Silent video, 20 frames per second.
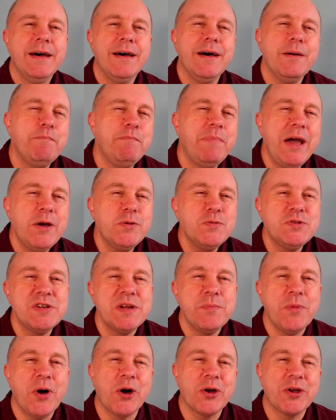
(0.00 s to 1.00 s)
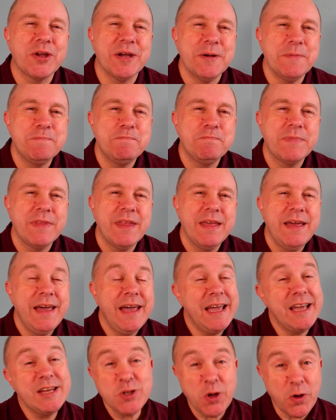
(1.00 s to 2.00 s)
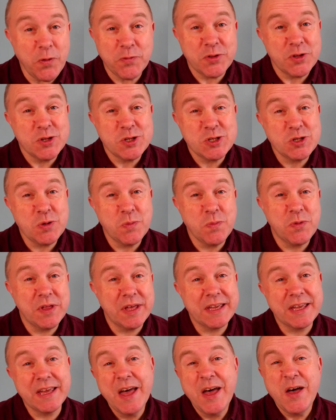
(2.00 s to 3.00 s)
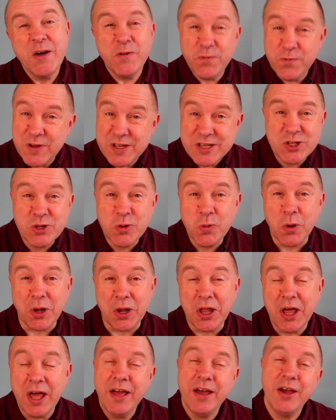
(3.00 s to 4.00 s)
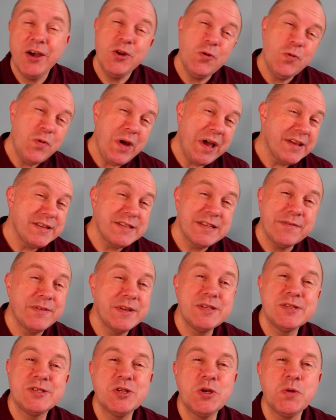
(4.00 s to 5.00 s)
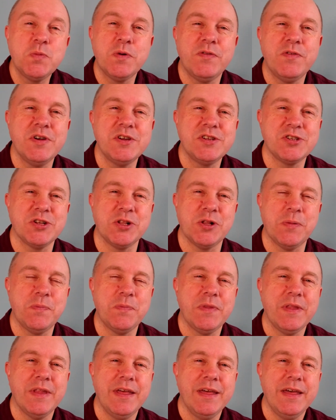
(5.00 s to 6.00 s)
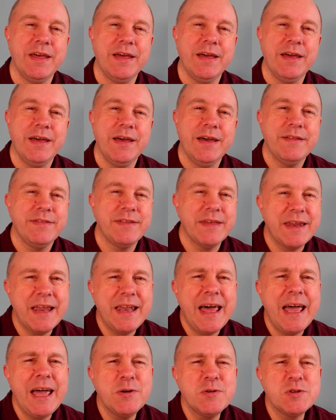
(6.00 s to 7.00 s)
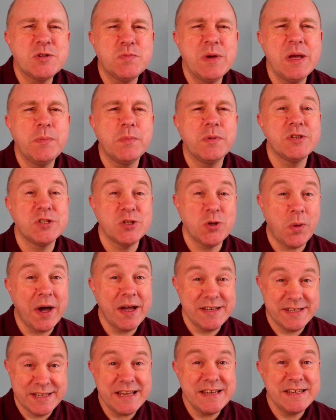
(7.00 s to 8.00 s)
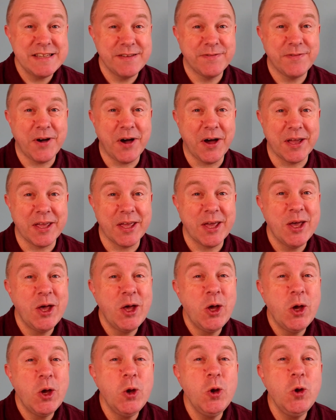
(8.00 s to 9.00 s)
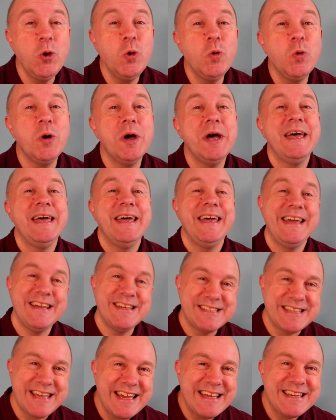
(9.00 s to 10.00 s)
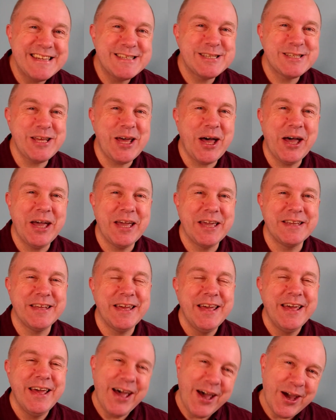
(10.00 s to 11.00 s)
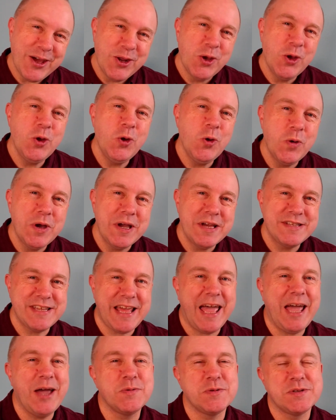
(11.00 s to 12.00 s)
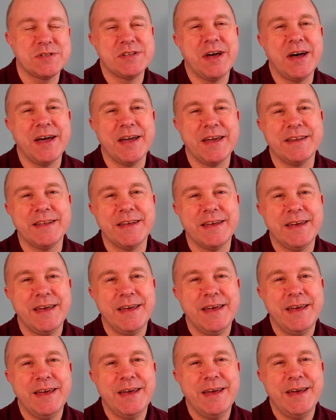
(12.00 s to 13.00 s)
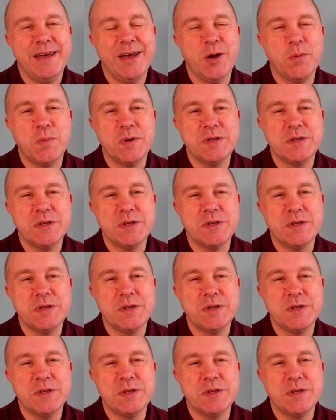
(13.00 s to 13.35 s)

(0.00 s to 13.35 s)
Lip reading: A boundary marker is often something visual and relatively superficial that allows people to identify who is inside and who is outside a